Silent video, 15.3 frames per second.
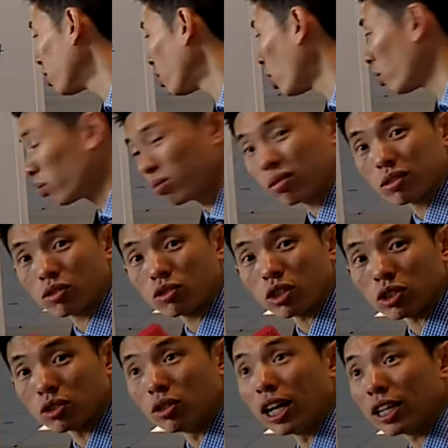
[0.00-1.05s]
well,
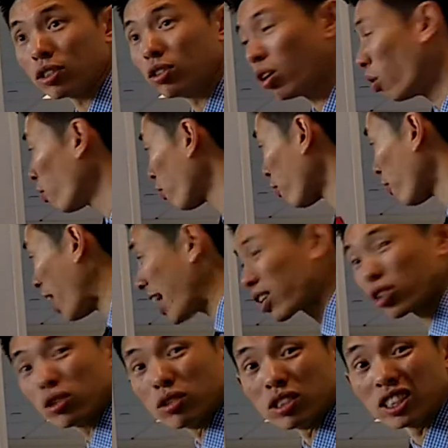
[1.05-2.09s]
just to let you know,
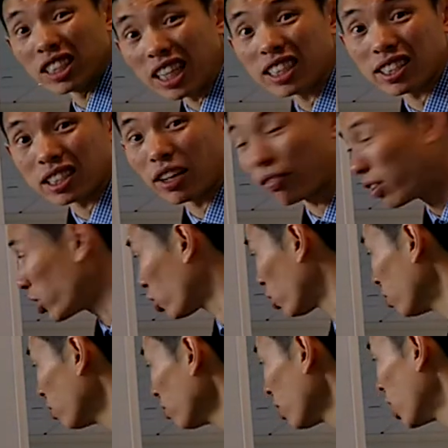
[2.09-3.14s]
fractions is division.